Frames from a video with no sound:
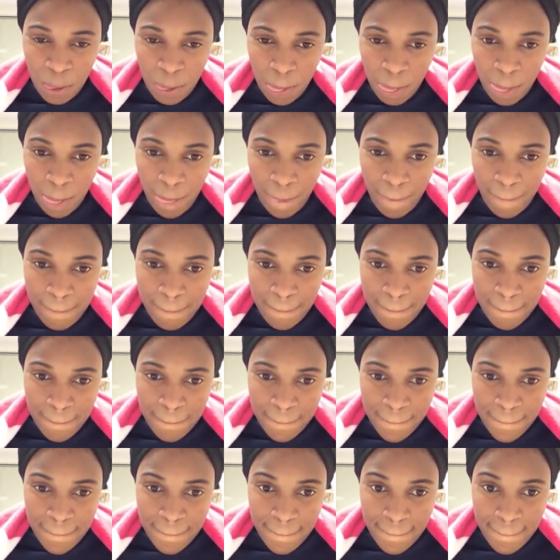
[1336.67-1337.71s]

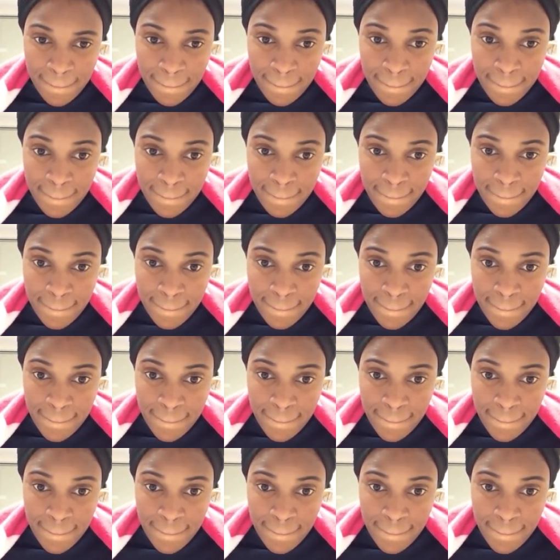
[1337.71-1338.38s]
No one is speaking in this clip.